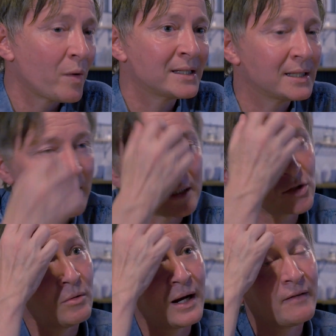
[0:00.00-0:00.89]
20
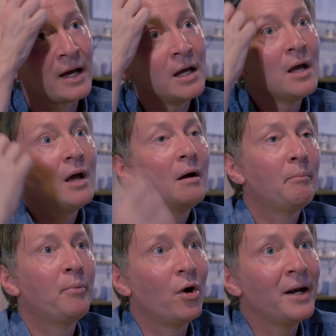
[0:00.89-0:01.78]
years or whatever,
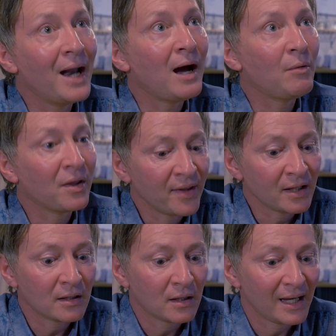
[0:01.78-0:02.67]
but now I
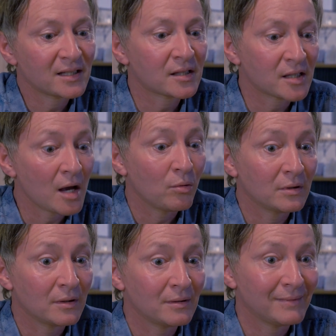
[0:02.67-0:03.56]
think it's
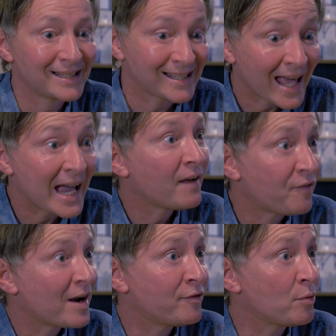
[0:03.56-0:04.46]
so it's there
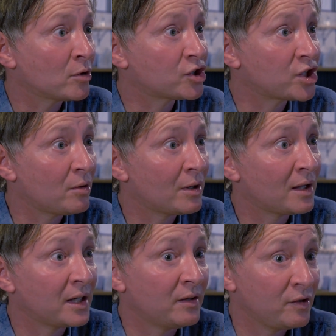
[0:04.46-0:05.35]
for everyone to do, and
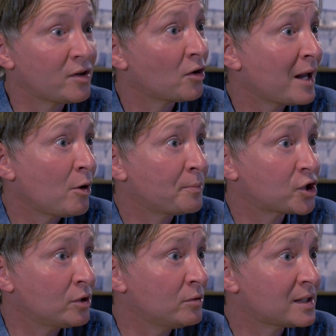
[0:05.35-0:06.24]
I think if you've got that
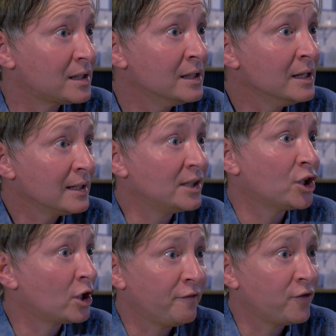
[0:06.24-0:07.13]
opportunity and
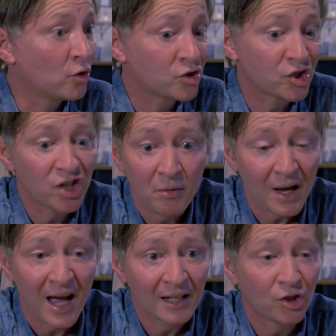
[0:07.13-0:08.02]
you can afford to do
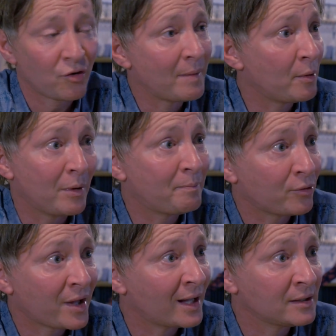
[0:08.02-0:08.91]
it, I'd grip it with
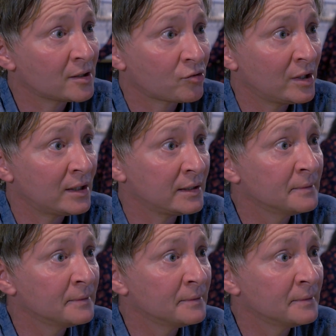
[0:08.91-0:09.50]
both hands really.